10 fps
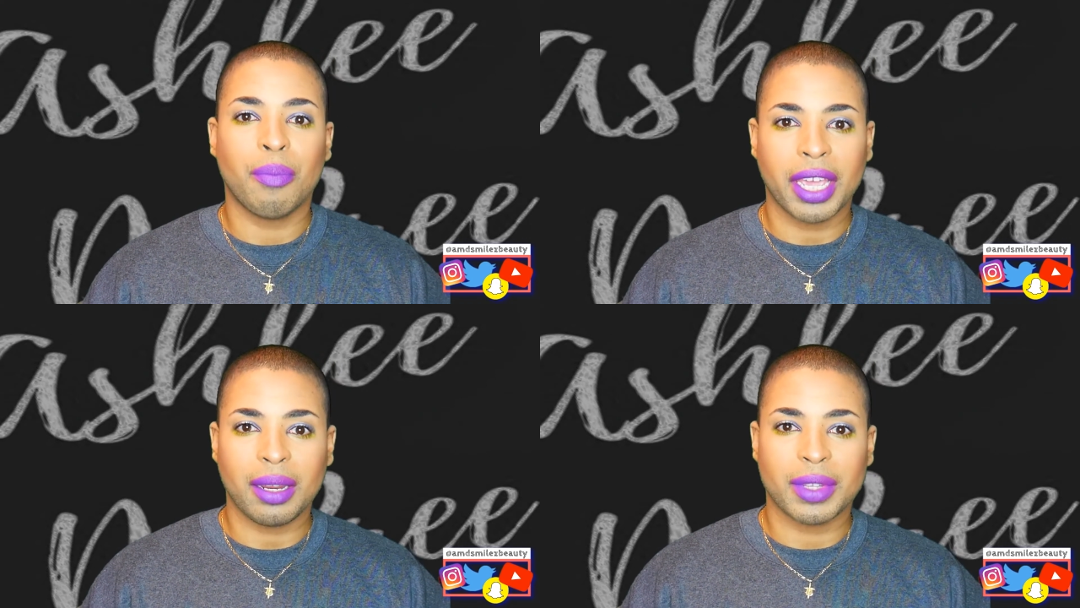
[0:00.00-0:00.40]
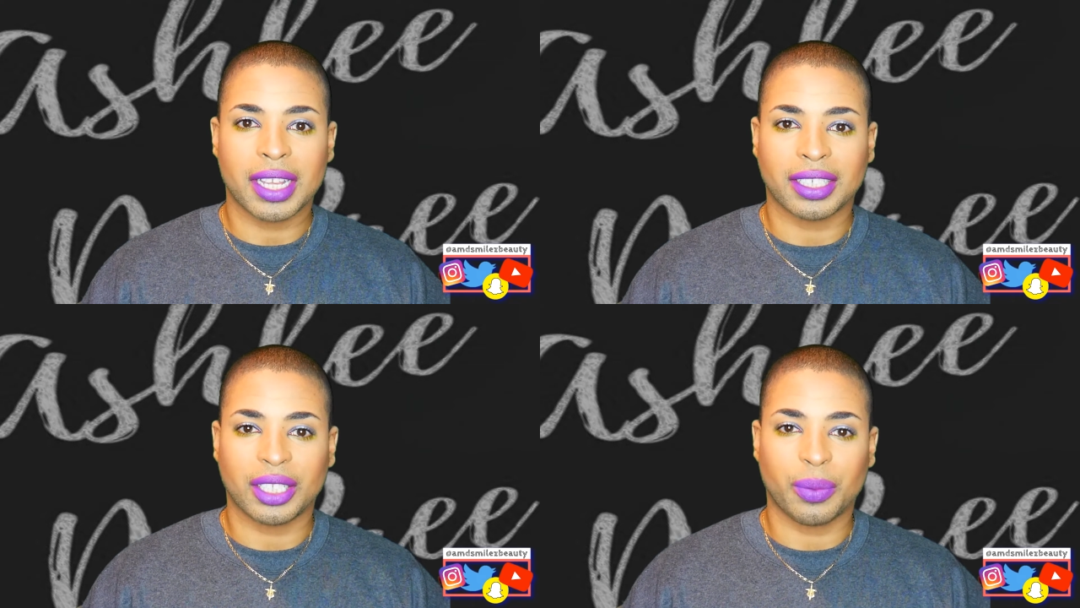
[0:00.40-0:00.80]
My name
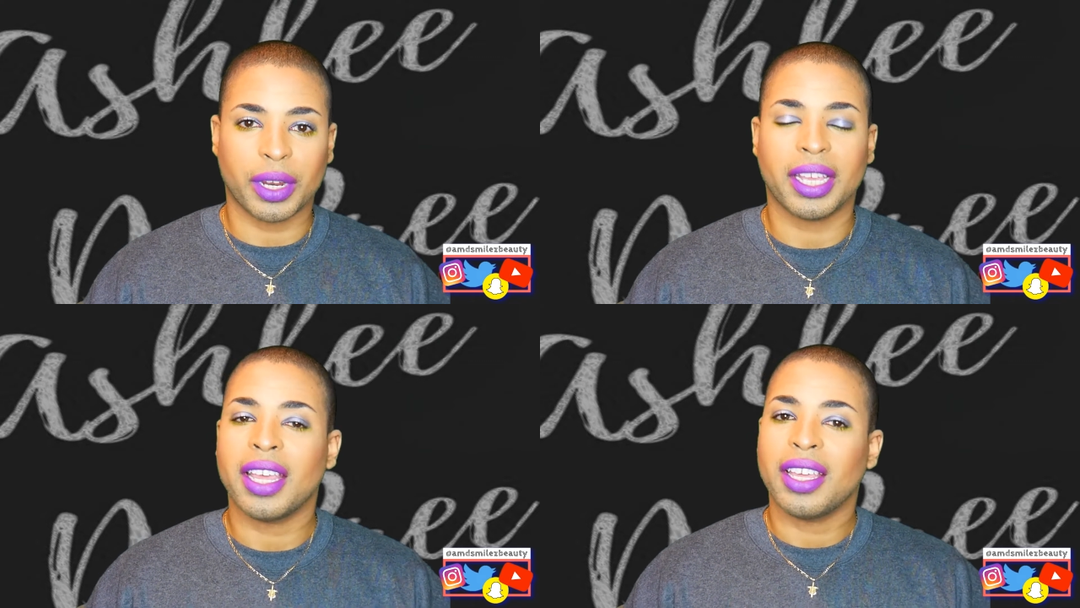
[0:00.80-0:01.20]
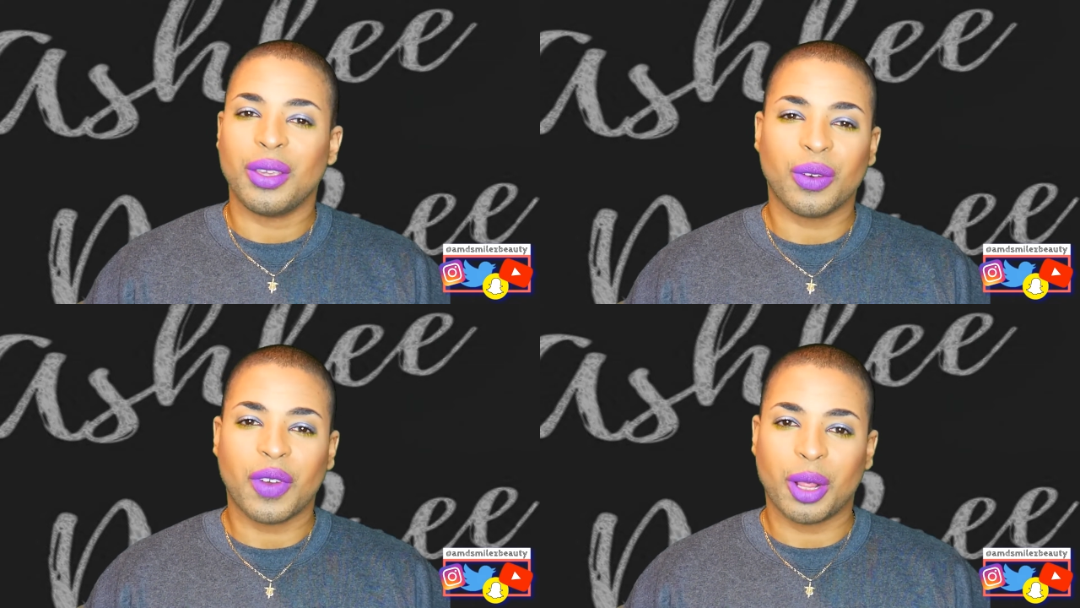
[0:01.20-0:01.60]
is Ashlee Dupree.
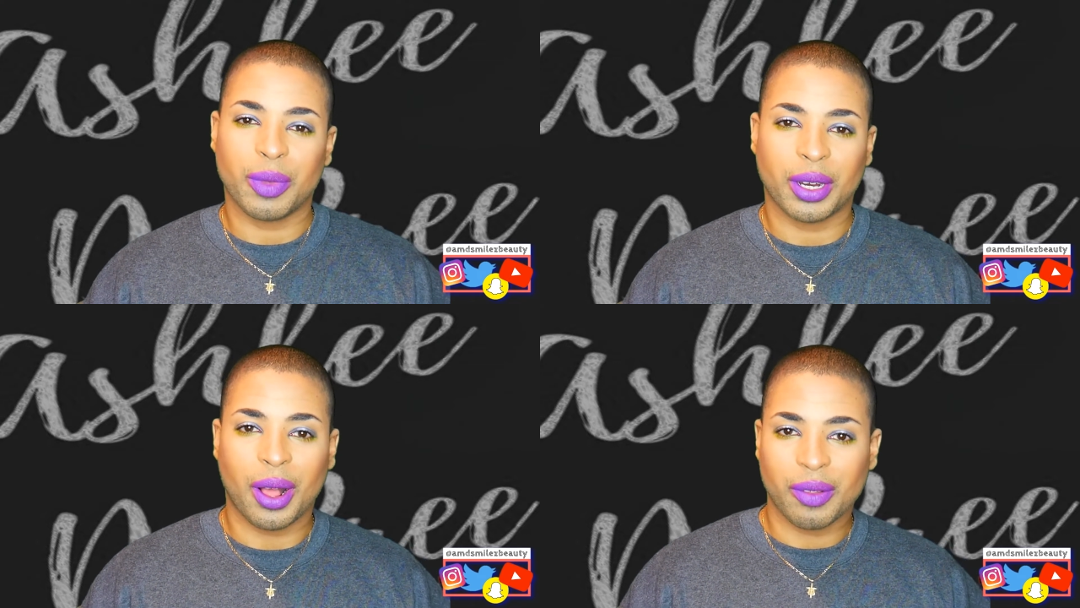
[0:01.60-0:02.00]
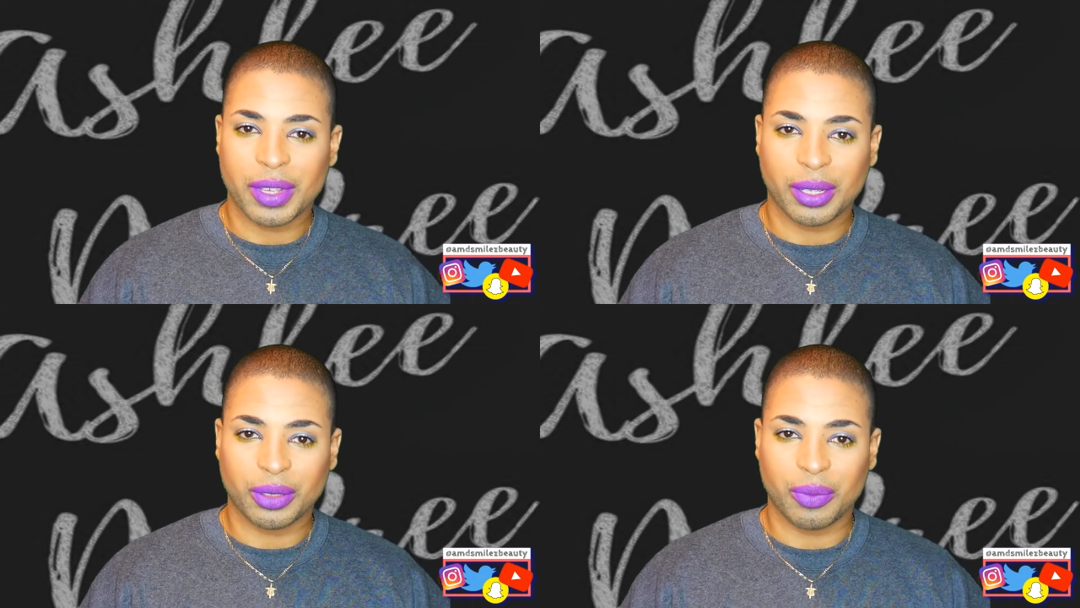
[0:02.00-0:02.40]
You can follow me on all
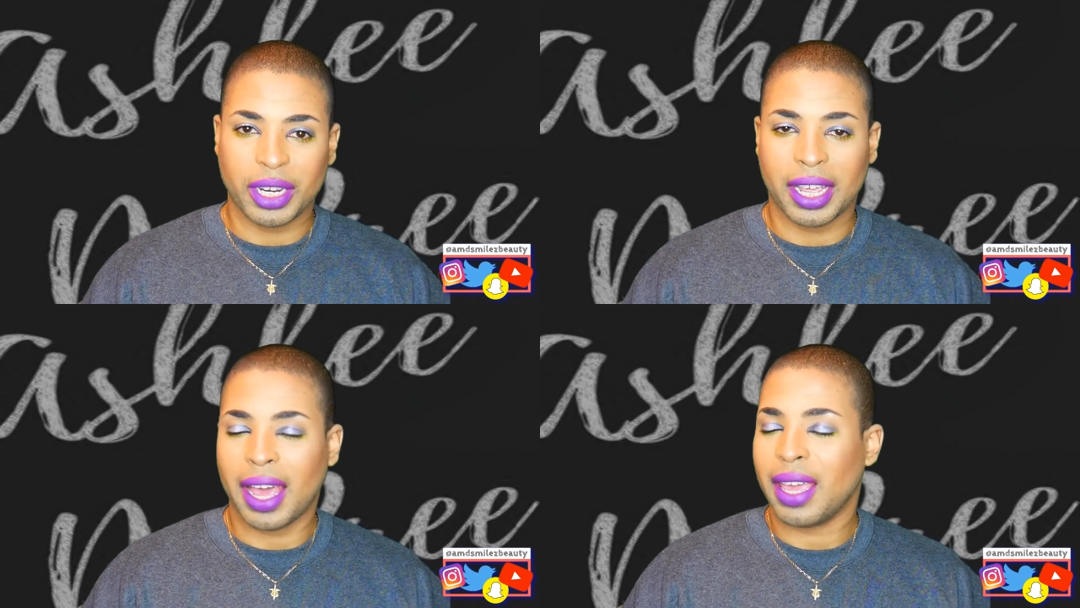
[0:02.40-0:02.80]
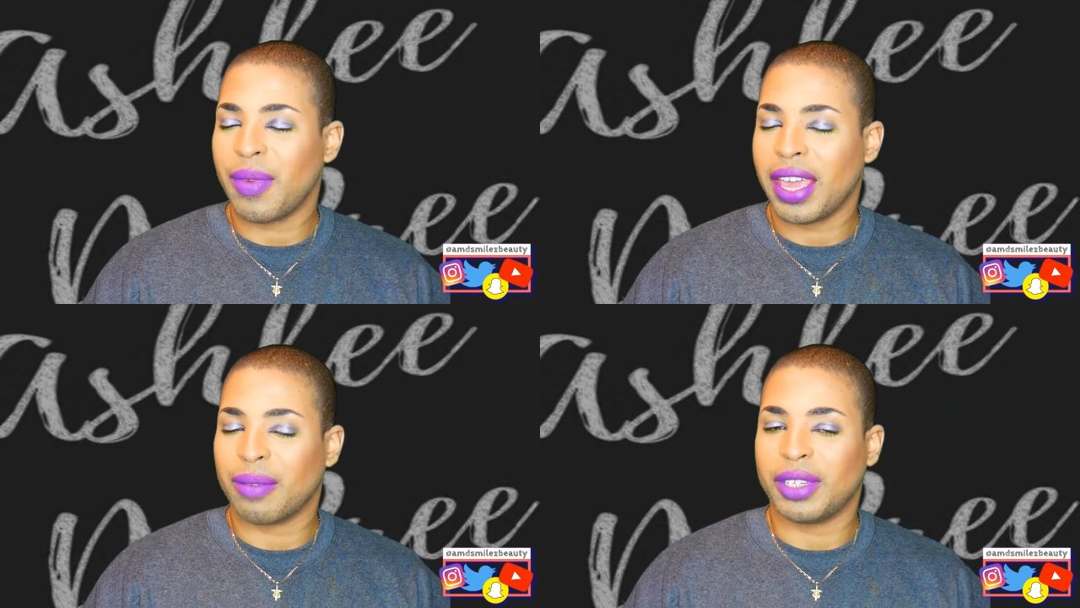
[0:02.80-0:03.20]
of my social media. I
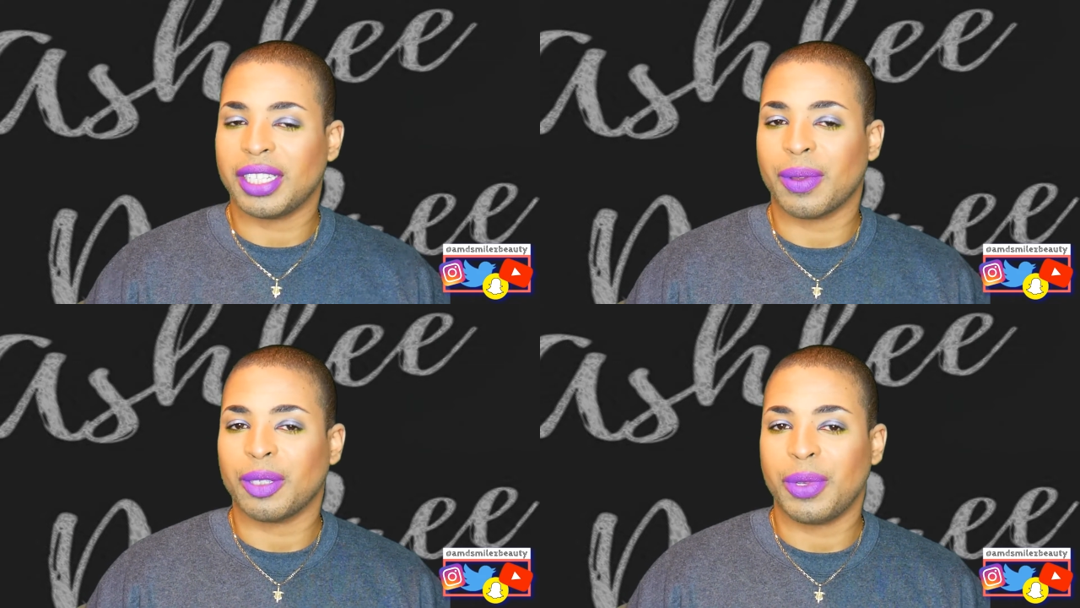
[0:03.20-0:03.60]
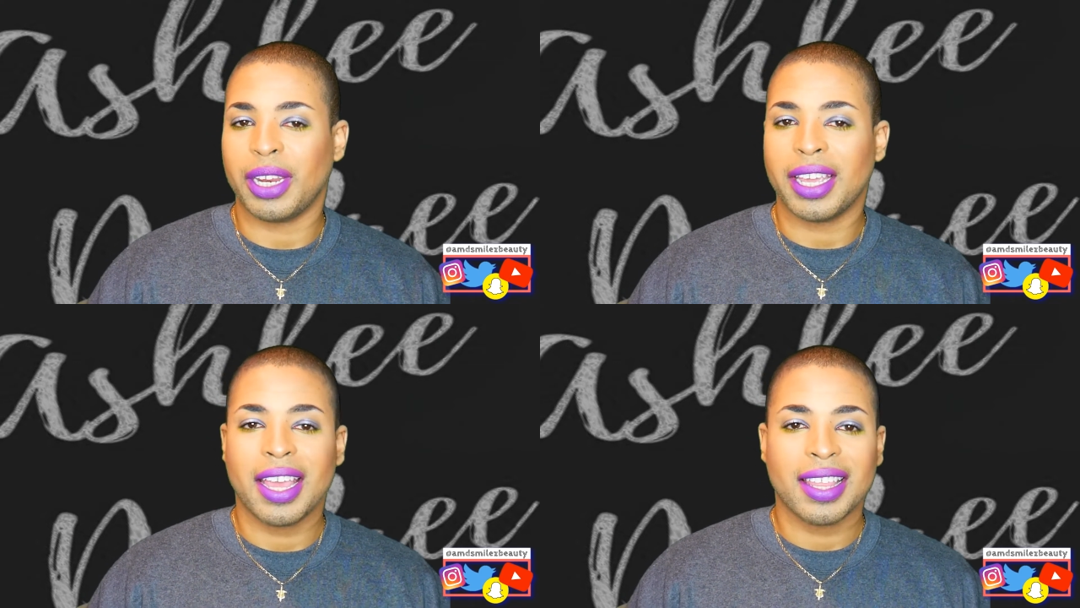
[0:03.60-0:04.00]
am AMD Smiles
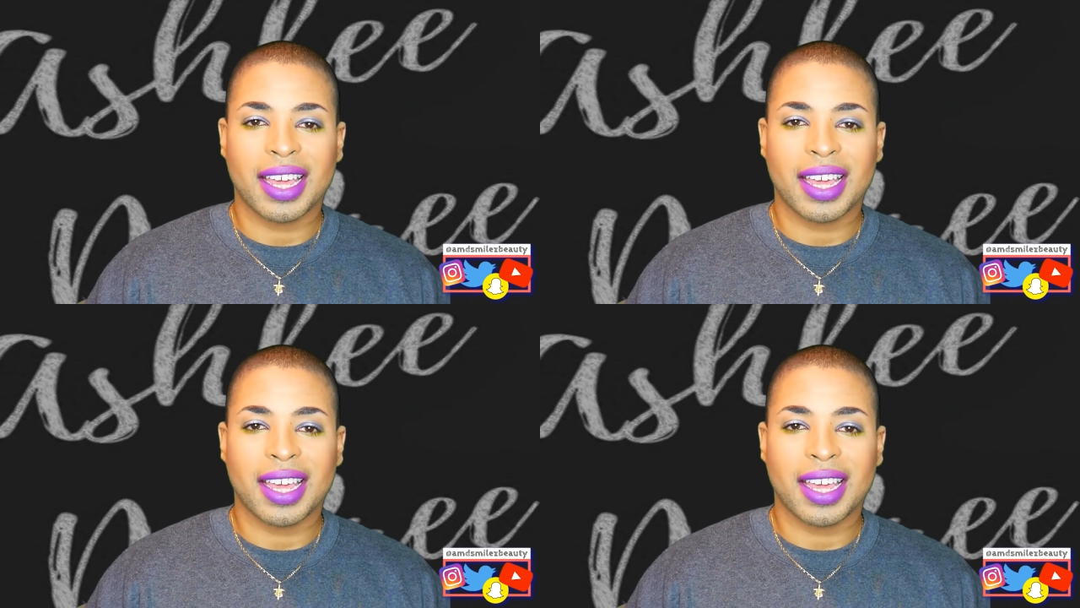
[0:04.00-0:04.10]
Beauty.